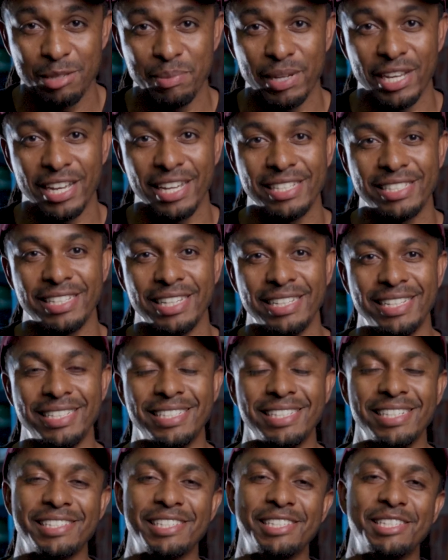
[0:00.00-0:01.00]
because
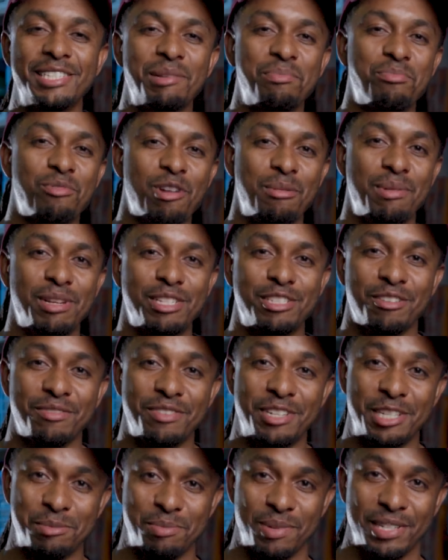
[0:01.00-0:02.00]
this isn't the premise
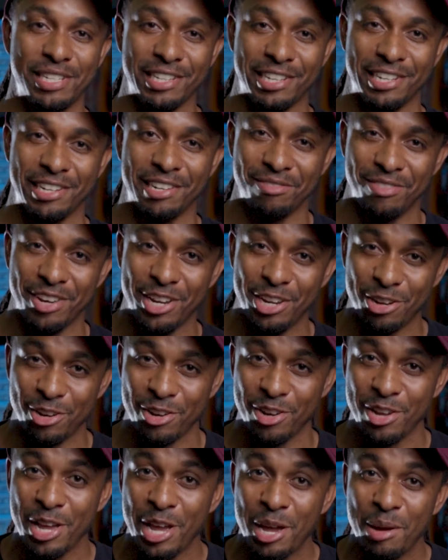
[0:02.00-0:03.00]
of this particular
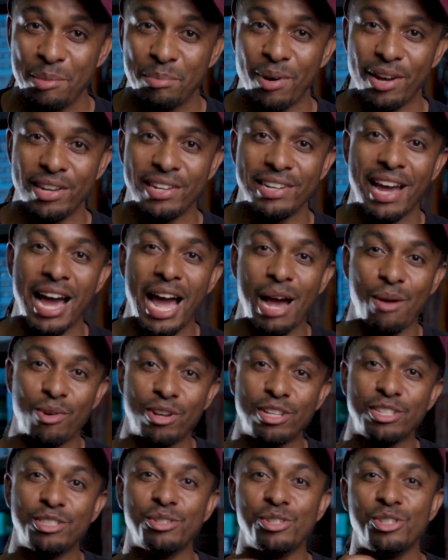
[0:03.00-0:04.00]
video, but I
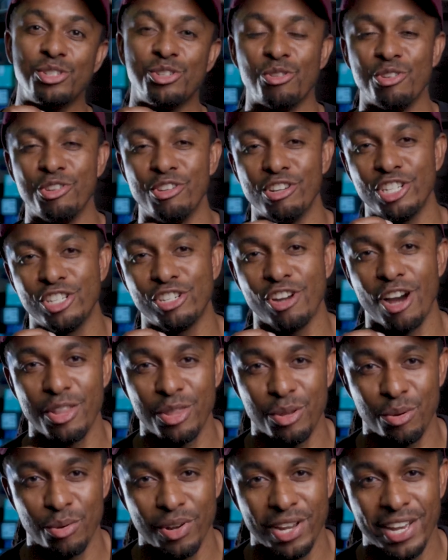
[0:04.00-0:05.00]
wanted to show you a
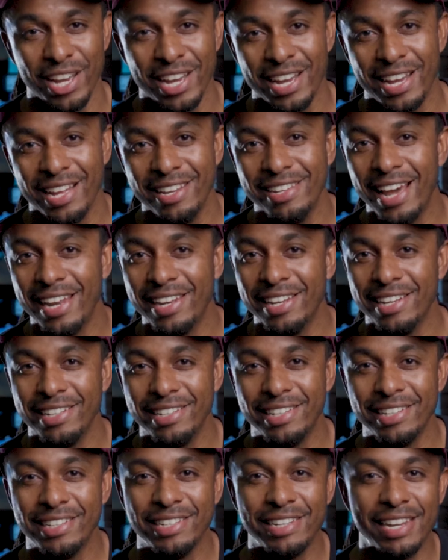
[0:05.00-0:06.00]
shot though
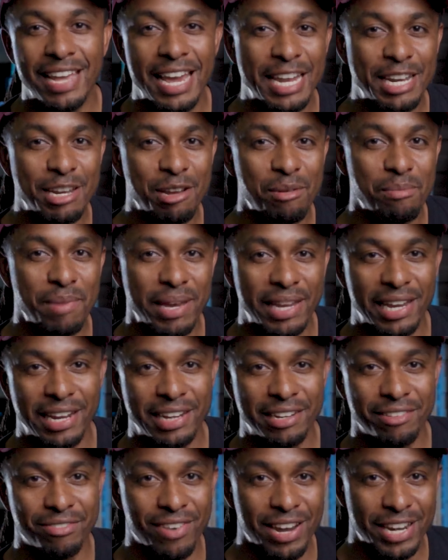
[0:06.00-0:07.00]
that didn't end up
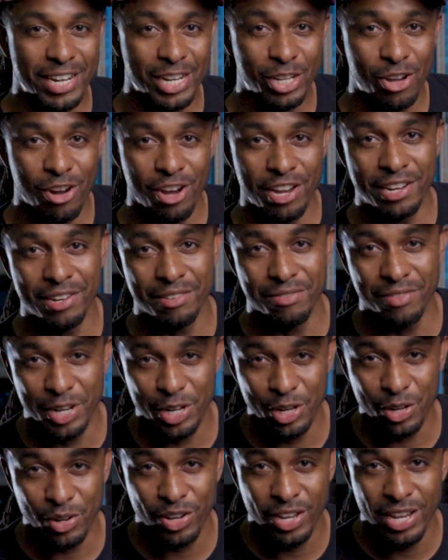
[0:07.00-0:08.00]
making the final cut in the video.